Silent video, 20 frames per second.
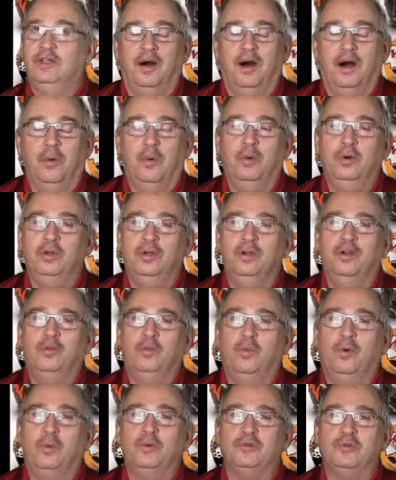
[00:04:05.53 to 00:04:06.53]
I wonder
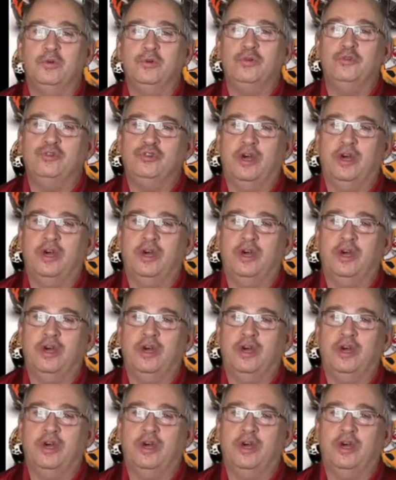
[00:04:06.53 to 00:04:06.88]
what was going through